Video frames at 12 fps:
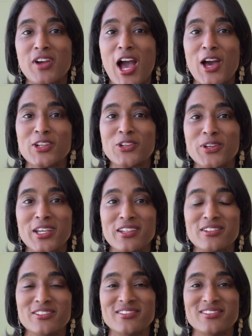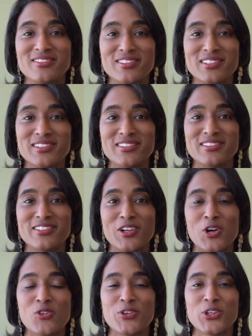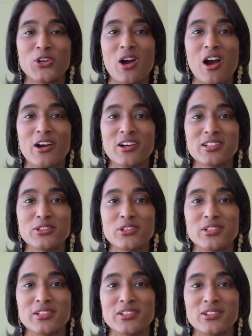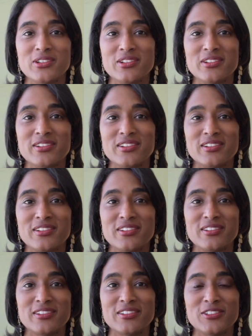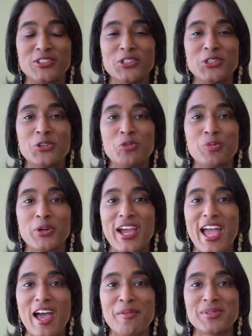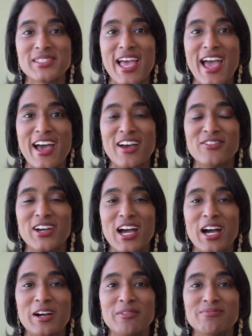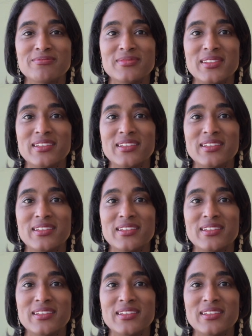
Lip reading: of concrete over your heart? Do you perhaps have,